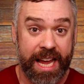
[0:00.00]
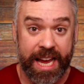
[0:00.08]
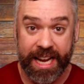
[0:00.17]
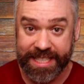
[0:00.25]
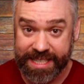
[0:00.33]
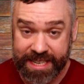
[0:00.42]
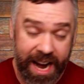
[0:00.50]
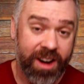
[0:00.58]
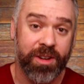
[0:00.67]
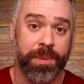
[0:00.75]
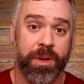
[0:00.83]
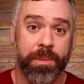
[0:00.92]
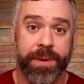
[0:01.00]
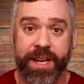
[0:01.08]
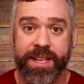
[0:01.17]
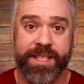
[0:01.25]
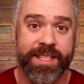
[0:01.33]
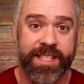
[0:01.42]
it's terrible
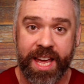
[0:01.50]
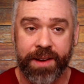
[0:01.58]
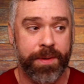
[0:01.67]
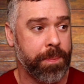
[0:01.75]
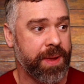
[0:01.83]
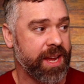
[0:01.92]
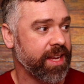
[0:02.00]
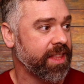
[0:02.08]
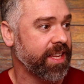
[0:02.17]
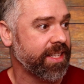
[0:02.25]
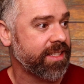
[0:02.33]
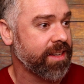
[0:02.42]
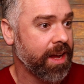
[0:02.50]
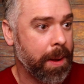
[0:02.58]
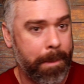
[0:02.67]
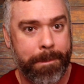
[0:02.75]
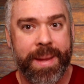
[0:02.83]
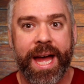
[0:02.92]
because instead of it being this
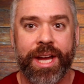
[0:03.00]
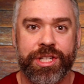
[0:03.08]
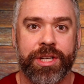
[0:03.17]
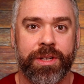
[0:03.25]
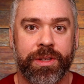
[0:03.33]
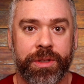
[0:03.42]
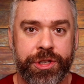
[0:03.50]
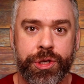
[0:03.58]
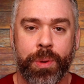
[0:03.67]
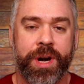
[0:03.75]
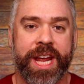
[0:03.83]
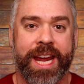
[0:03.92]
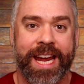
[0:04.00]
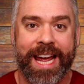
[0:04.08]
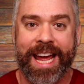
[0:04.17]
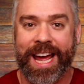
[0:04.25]
magical journey